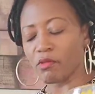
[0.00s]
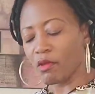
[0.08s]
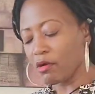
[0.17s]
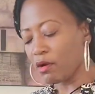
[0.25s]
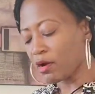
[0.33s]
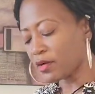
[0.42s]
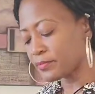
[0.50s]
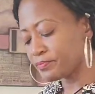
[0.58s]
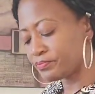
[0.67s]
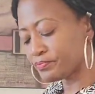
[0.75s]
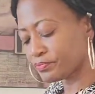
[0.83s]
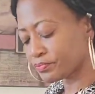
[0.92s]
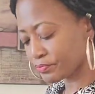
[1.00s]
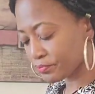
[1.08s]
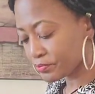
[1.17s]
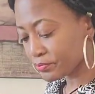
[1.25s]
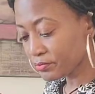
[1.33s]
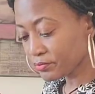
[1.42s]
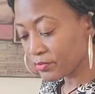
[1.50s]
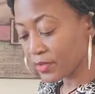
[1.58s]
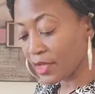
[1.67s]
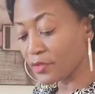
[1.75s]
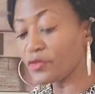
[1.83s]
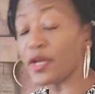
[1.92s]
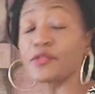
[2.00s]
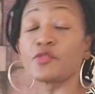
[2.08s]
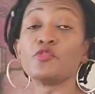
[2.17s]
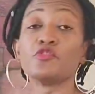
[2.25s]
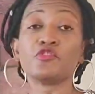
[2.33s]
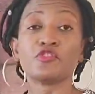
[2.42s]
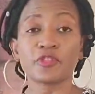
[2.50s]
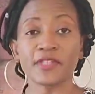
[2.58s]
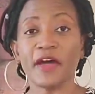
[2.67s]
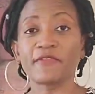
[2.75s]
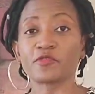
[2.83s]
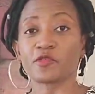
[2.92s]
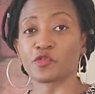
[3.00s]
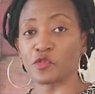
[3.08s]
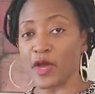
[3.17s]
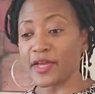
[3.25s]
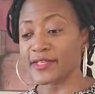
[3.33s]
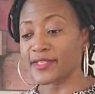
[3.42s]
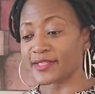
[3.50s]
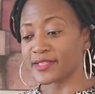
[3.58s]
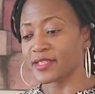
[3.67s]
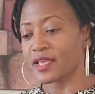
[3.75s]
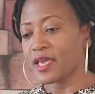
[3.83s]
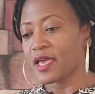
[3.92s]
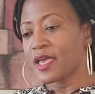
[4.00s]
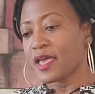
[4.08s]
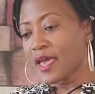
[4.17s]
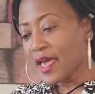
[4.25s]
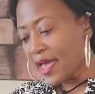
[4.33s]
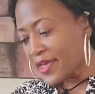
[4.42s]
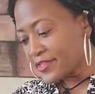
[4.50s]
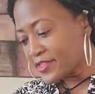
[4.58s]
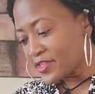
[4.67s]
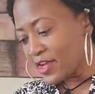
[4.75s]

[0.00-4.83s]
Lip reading: Oh, you guys, you just have to try this. And